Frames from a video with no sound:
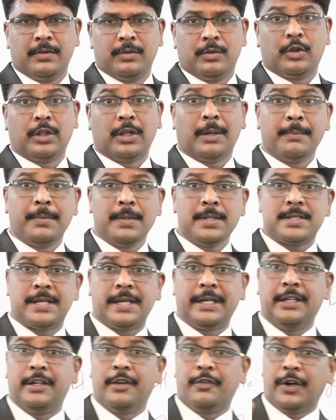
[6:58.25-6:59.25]
Now numbers
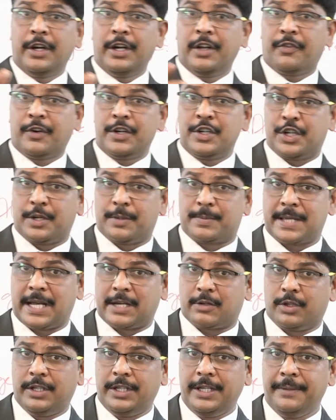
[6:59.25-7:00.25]
take different shapes
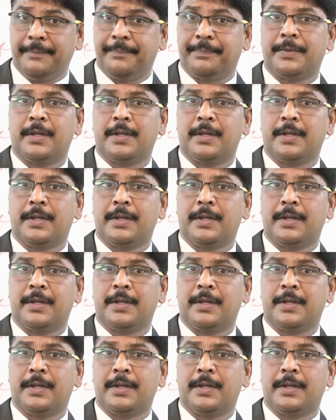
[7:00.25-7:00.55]
actually.